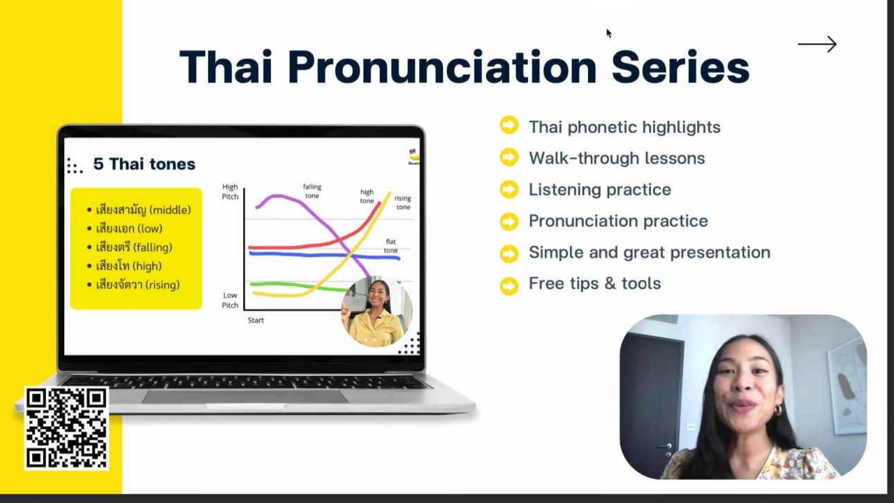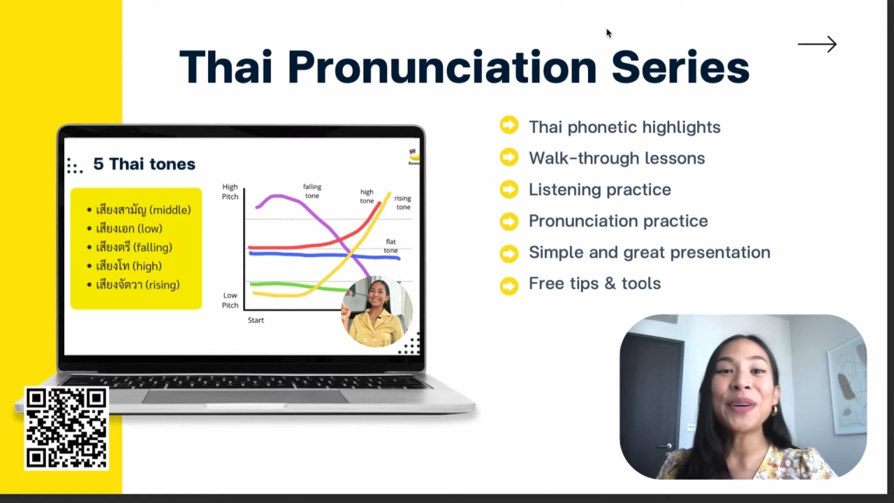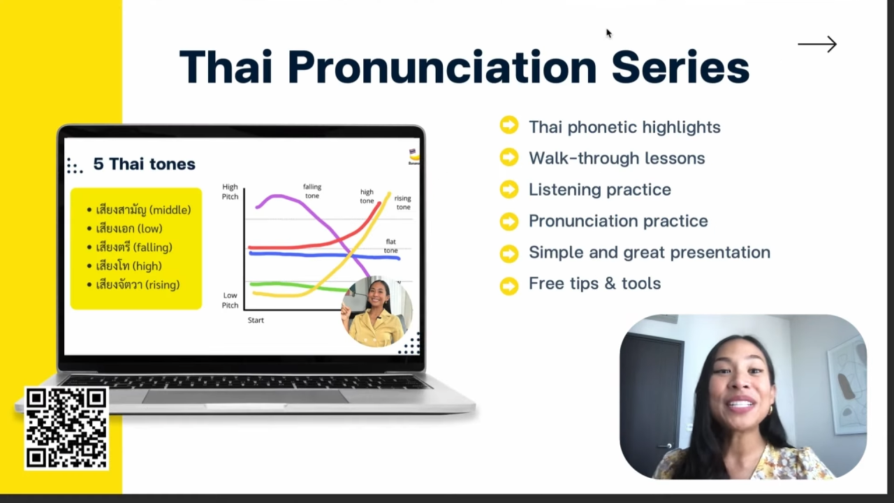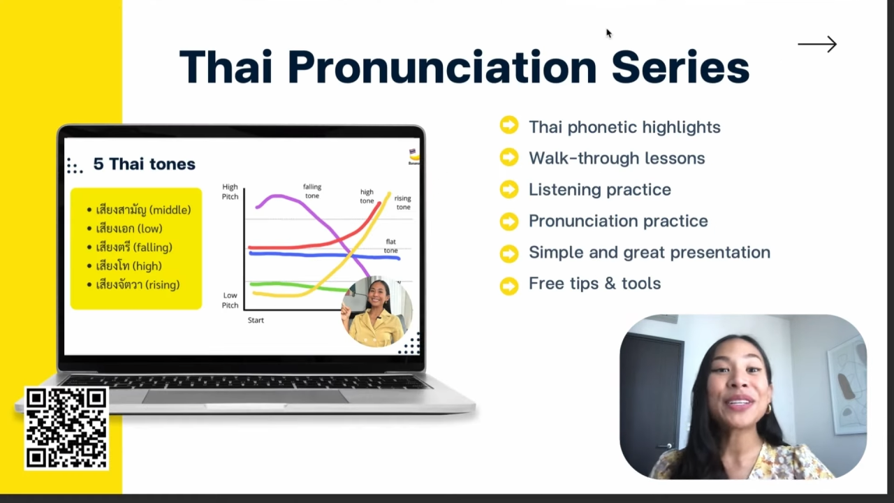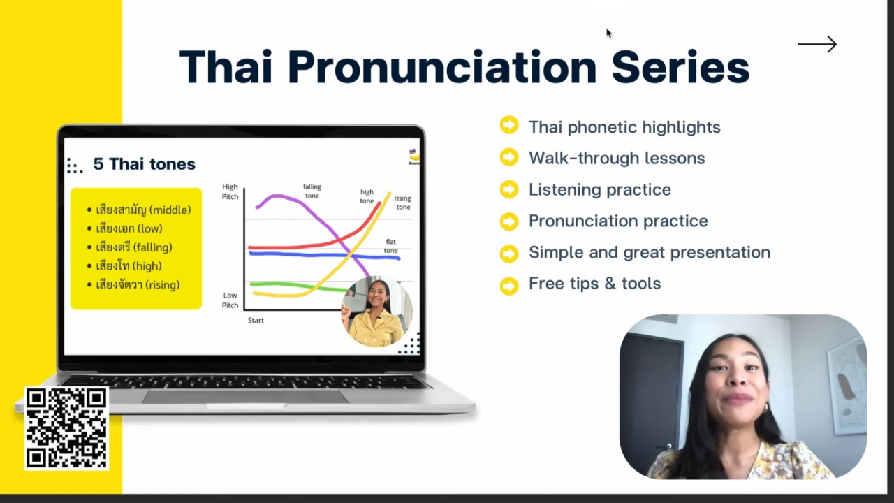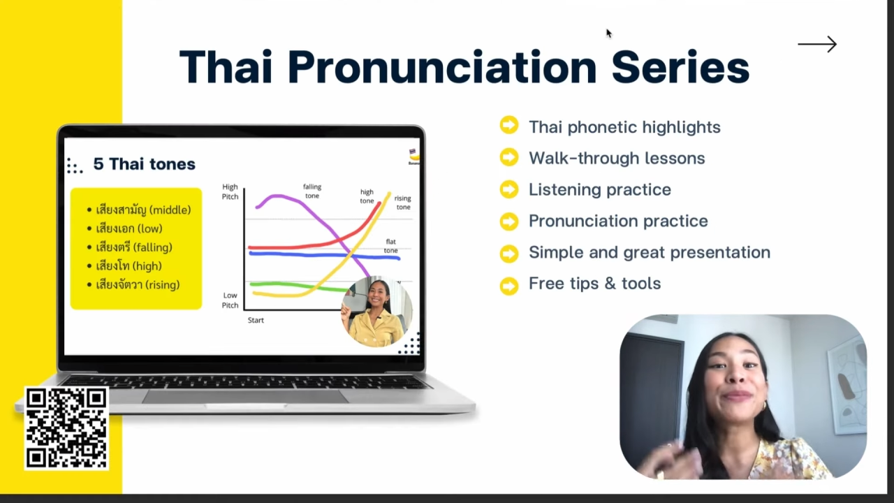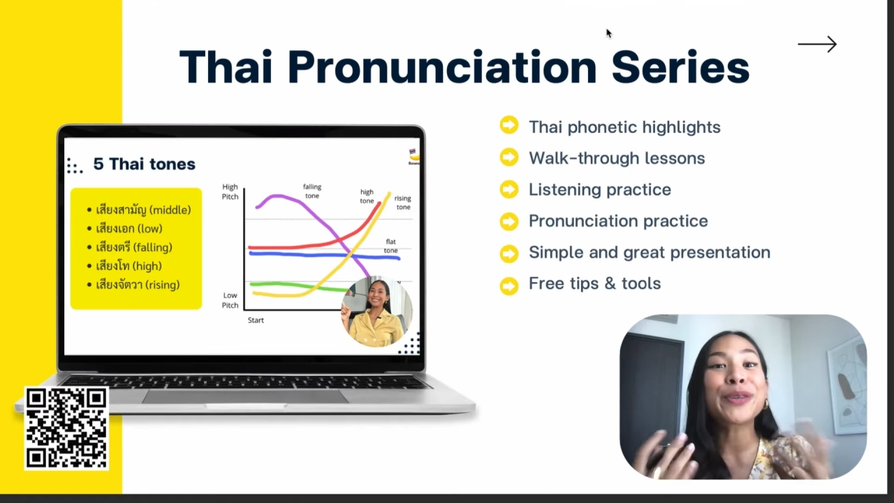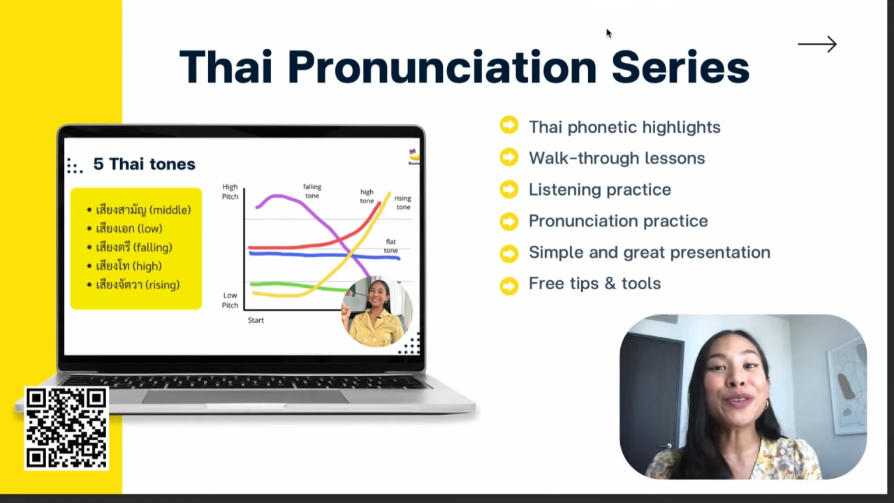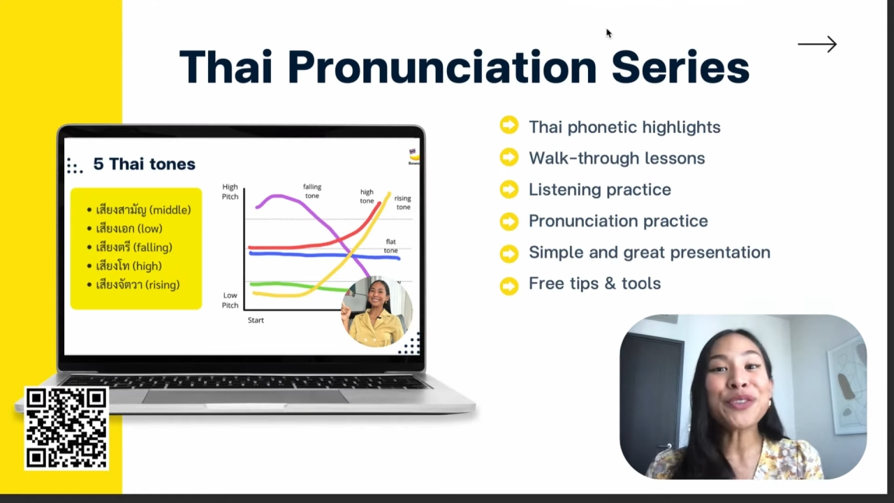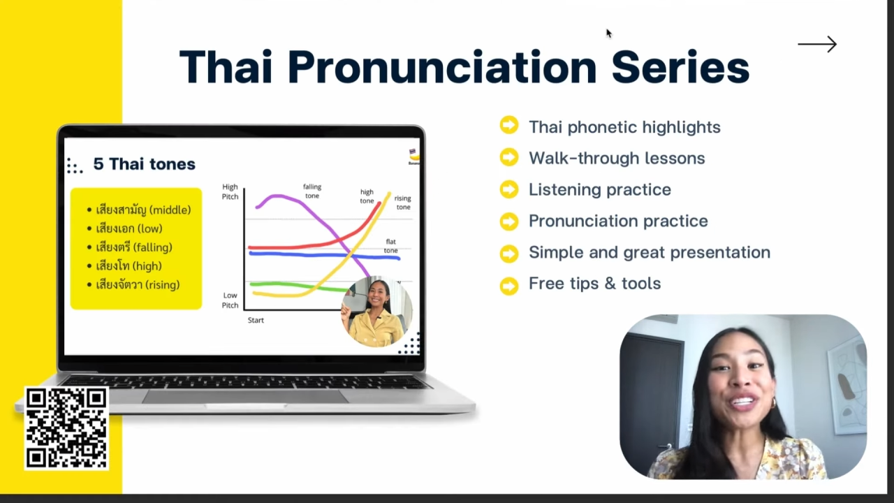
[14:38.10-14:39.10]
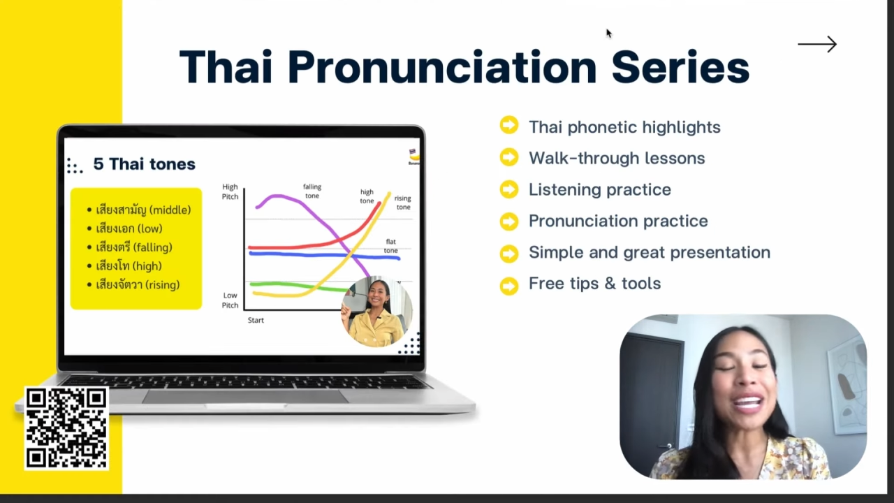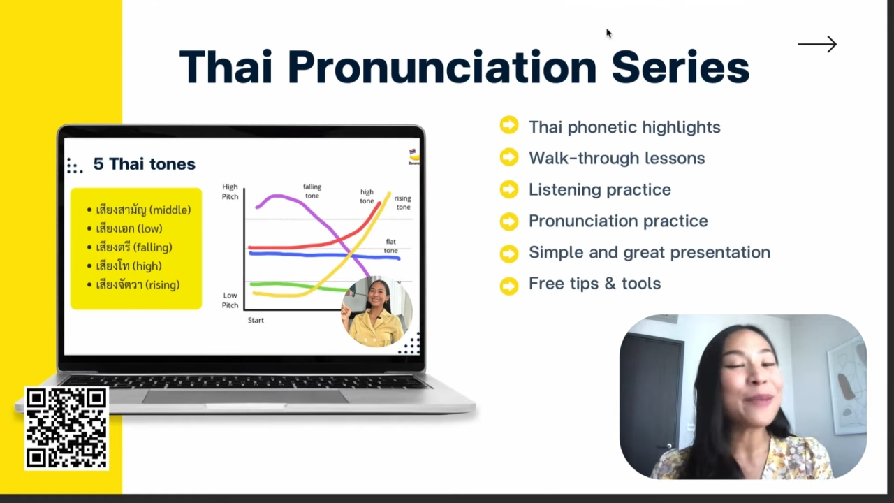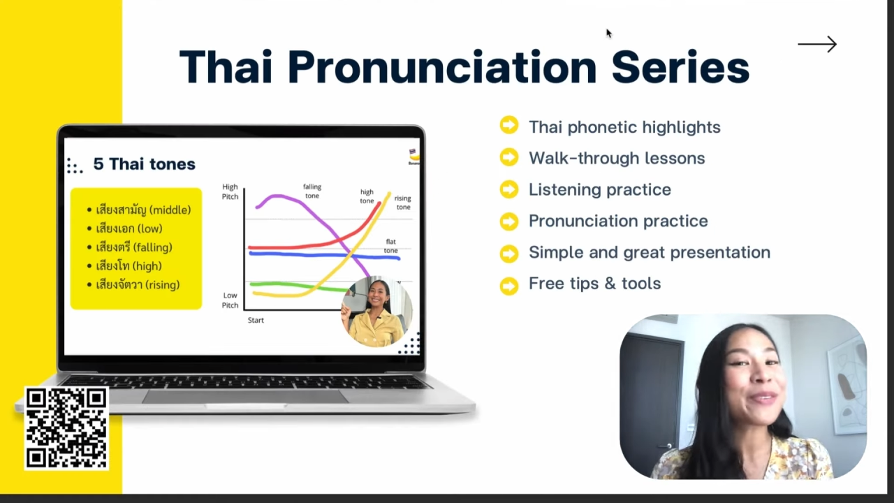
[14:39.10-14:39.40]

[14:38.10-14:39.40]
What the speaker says: you want to improve your Thai